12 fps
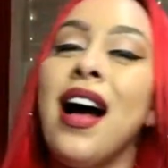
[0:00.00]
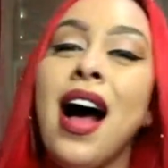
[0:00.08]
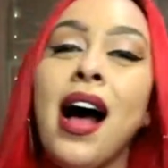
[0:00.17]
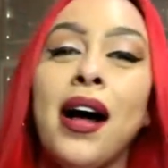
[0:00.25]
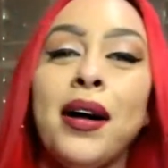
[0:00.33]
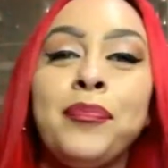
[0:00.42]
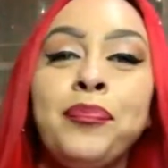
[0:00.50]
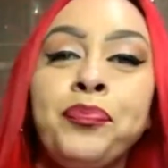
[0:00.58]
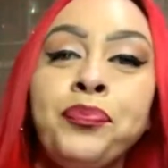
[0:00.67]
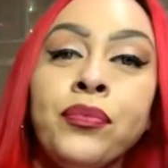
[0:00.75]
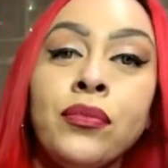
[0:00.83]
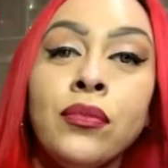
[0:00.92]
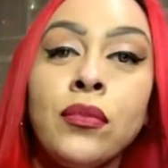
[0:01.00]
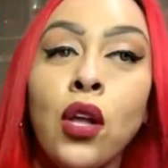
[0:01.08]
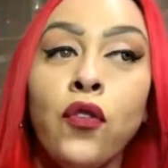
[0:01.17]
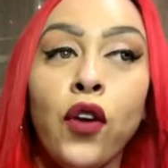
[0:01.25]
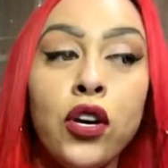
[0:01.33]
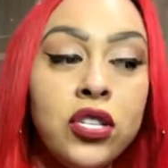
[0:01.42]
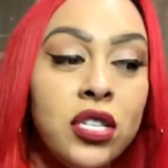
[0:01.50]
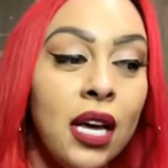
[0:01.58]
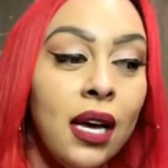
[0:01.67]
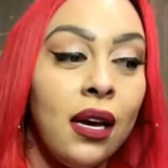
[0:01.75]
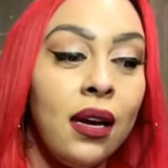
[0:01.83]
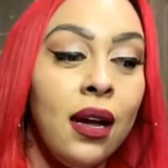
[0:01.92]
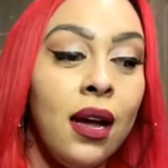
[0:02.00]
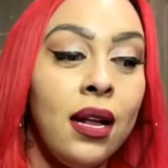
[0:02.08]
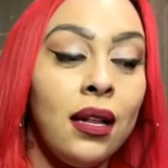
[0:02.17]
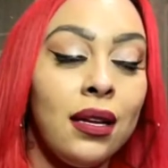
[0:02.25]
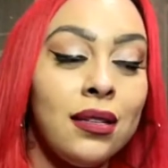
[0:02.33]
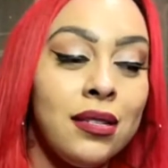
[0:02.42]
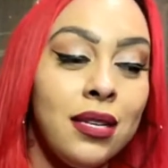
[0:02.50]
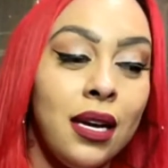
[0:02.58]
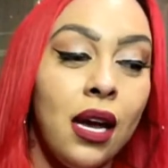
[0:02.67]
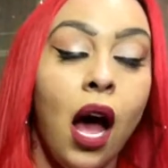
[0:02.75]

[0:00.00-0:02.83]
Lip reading: First thing, let's see.